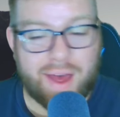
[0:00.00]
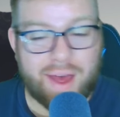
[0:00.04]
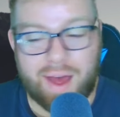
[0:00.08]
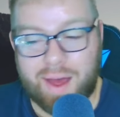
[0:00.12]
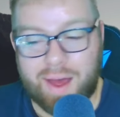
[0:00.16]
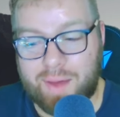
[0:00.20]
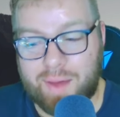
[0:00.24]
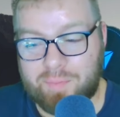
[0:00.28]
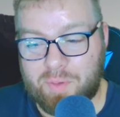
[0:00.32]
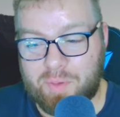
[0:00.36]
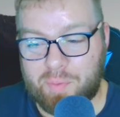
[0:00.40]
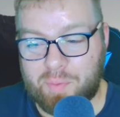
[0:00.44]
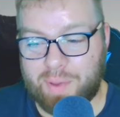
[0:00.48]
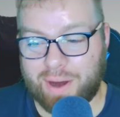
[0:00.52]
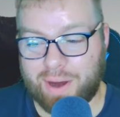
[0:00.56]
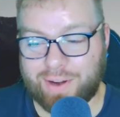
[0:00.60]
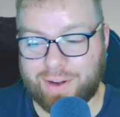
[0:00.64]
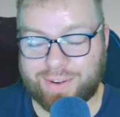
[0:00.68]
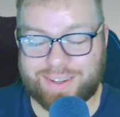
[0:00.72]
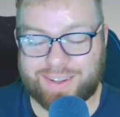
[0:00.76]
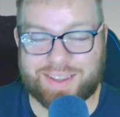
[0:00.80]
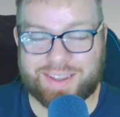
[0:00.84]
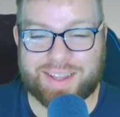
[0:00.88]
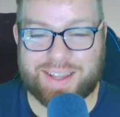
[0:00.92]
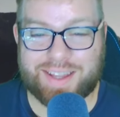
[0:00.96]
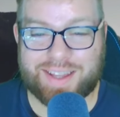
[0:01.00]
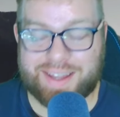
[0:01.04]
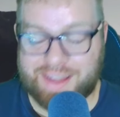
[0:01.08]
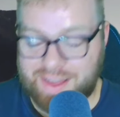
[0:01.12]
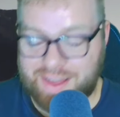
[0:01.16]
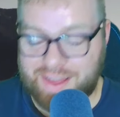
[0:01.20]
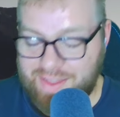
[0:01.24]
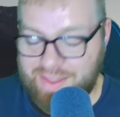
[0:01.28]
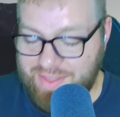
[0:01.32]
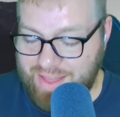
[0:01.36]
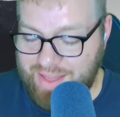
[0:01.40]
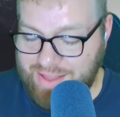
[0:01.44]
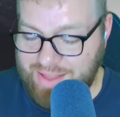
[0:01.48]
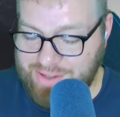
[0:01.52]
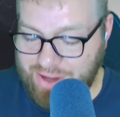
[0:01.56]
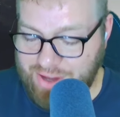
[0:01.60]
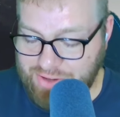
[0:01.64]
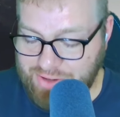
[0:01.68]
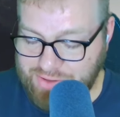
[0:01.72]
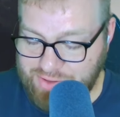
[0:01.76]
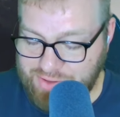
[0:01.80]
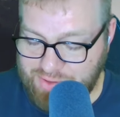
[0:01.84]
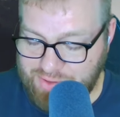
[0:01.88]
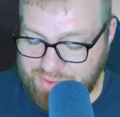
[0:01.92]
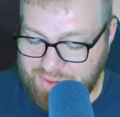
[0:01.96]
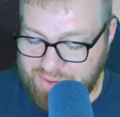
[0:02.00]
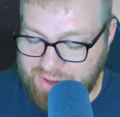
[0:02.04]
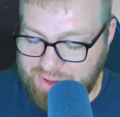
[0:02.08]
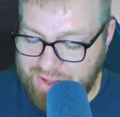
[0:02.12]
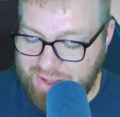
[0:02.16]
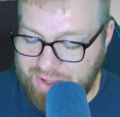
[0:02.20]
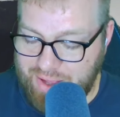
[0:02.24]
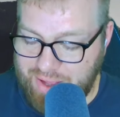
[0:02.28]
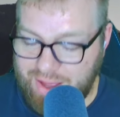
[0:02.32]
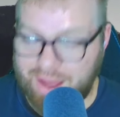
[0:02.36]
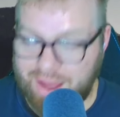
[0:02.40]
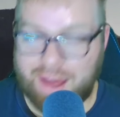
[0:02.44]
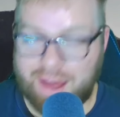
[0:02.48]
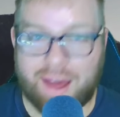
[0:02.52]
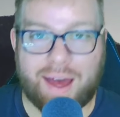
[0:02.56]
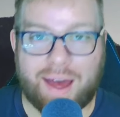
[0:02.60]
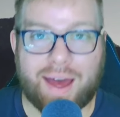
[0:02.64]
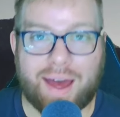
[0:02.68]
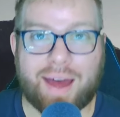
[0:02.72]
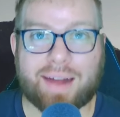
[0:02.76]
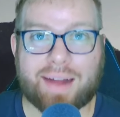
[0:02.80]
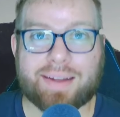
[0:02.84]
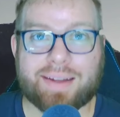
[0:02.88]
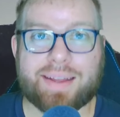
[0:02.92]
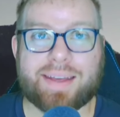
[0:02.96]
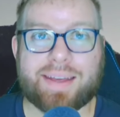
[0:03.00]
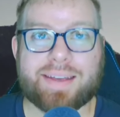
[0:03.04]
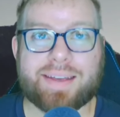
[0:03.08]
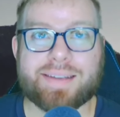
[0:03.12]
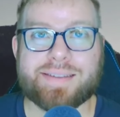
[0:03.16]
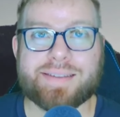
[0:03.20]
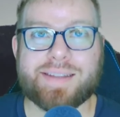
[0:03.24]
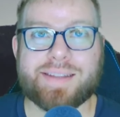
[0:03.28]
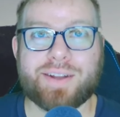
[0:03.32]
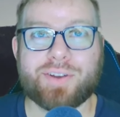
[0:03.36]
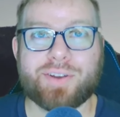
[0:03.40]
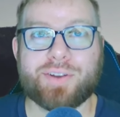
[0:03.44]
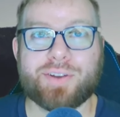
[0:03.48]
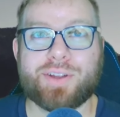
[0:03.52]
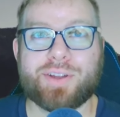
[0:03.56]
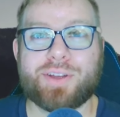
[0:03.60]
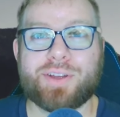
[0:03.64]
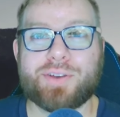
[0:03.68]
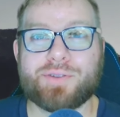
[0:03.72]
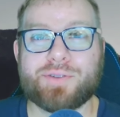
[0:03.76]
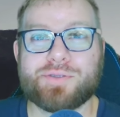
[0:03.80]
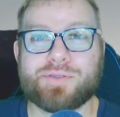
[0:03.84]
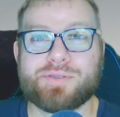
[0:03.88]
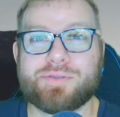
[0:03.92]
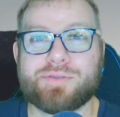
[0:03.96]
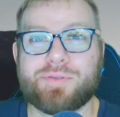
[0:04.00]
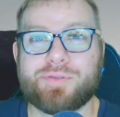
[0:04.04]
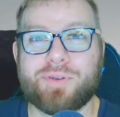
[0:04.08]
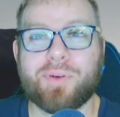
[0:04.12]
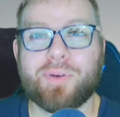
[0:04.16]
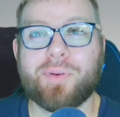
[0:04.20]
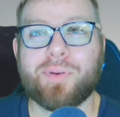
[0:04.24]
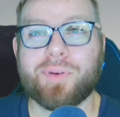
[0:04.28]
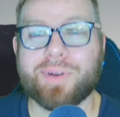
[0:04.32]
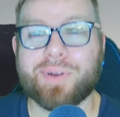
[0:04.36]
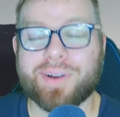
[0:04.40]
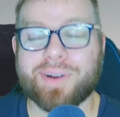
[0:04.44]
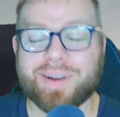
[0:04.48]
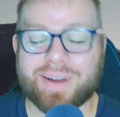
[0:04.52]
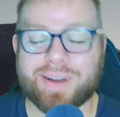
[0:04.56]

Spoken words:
apparently that's also hotkeys that are used for